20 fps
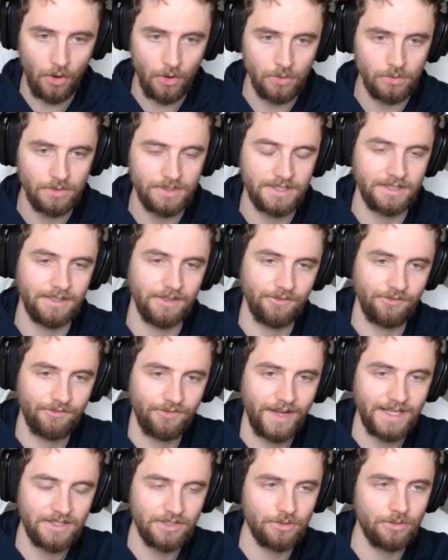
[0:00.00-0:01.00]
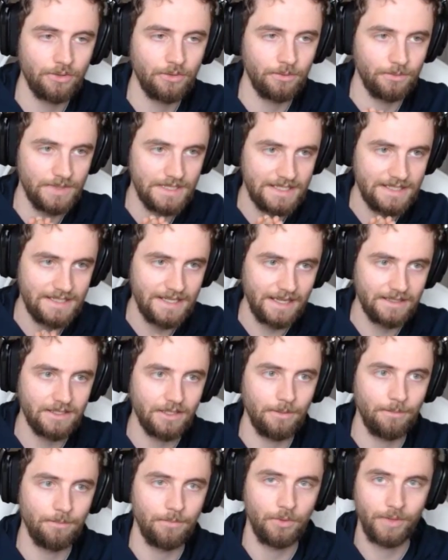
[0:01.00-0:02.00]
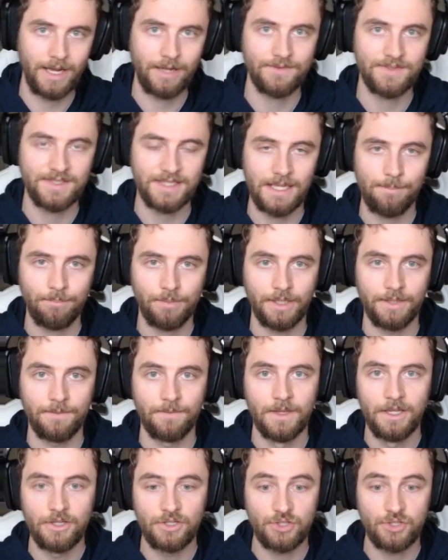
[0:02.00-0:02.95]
alternate fighter setup Graf Zeppelin,